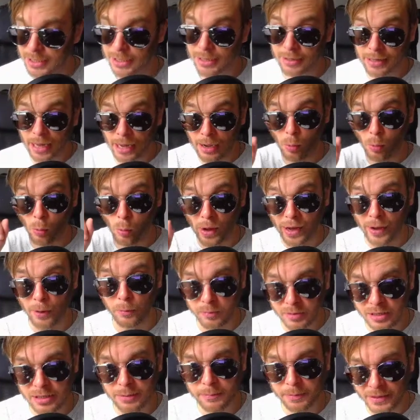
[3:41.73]
That well
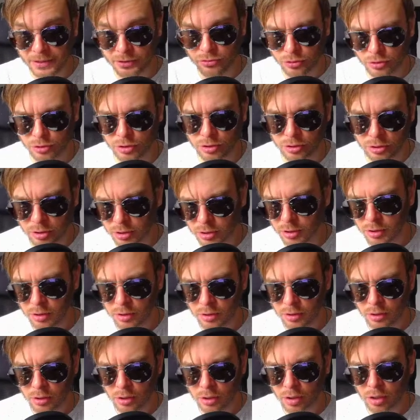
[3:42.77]
may be true,
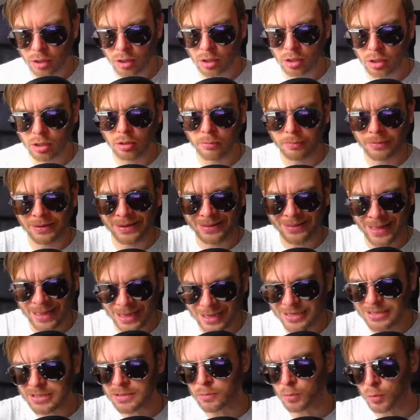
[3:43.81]
but that
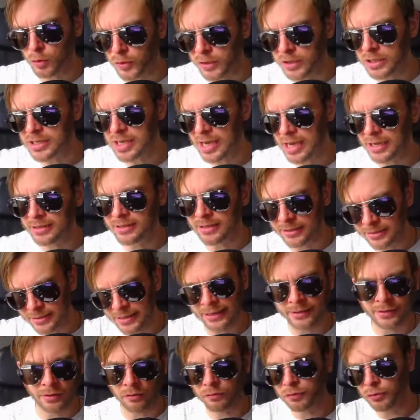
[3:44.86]
isn't what he said in the
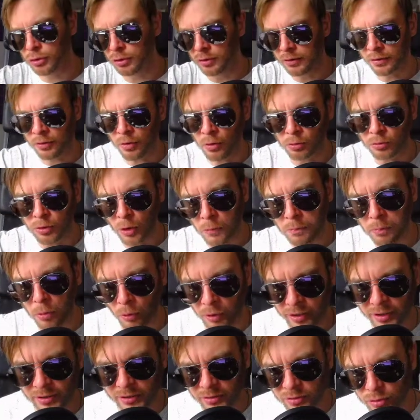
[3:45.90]
interview they're all now
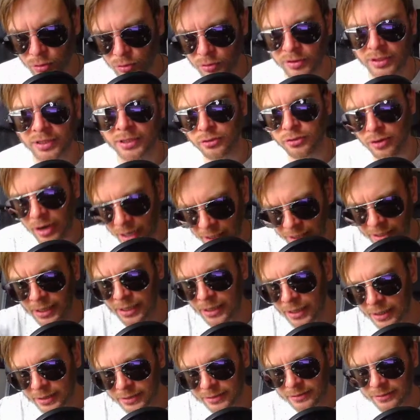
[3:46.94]
pointing to try
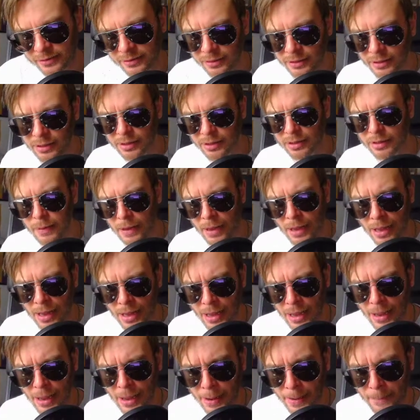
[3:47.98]
and
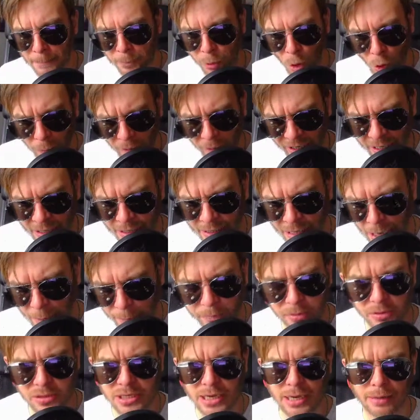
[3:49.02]
propagate that
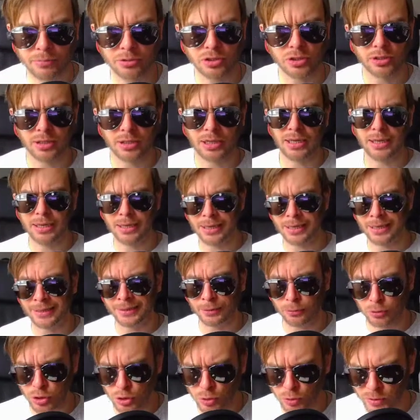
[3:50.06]
perception. And
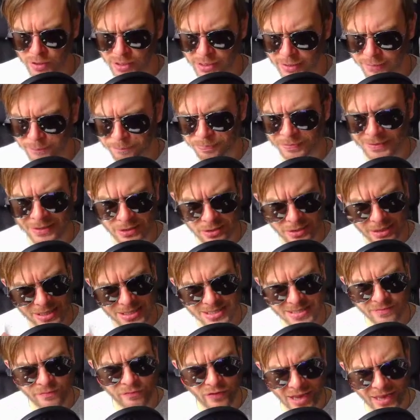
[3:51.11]
I'll show you, and
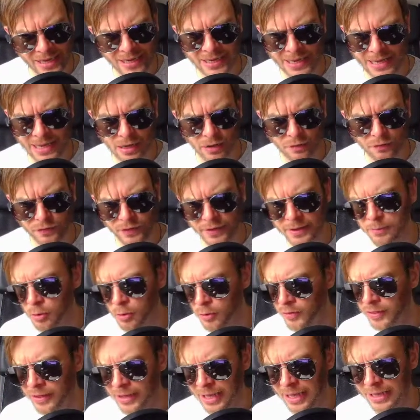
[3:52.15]
listen very carefully what
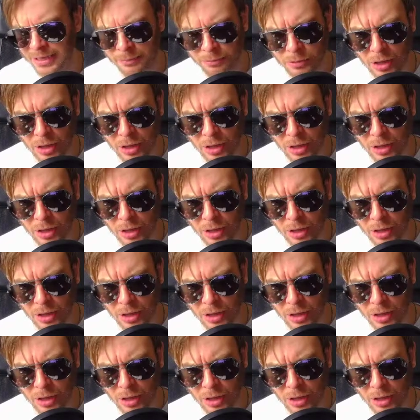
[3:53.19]
the guy...